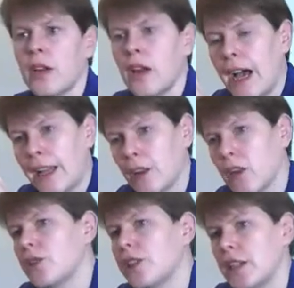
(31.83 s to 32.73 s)
And
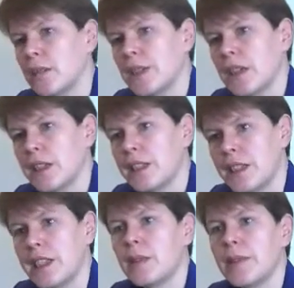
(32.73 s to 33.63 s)
lots else besides
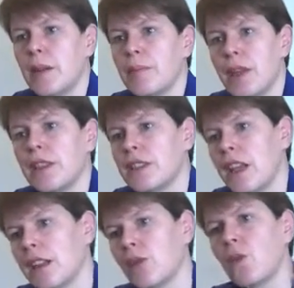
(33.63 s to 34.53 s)
needs to be done by the
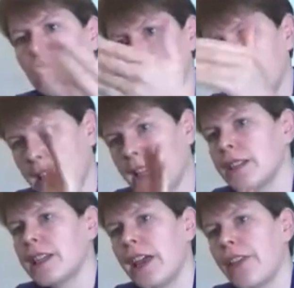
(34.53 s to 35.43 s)
cell, and all of that is held
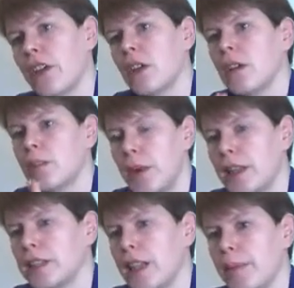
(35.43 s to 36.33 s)
together by the
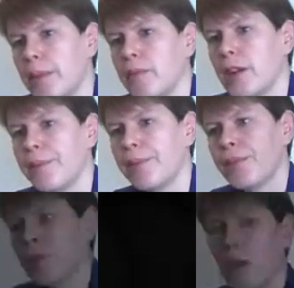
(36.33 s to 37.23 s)
cell membrane.
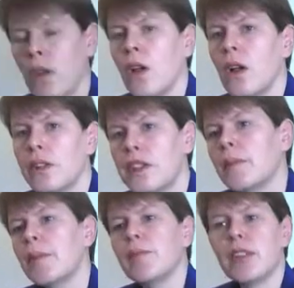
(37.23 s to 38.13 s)
The cell
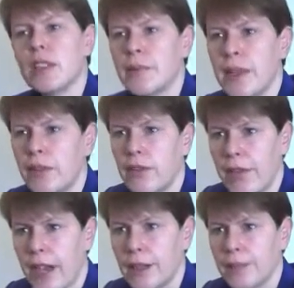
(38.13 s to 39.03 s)
membrane is made of
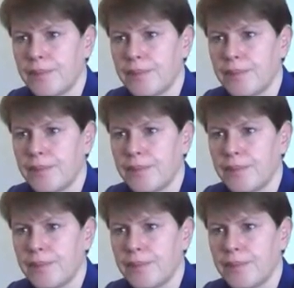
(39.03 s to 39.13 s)
fat,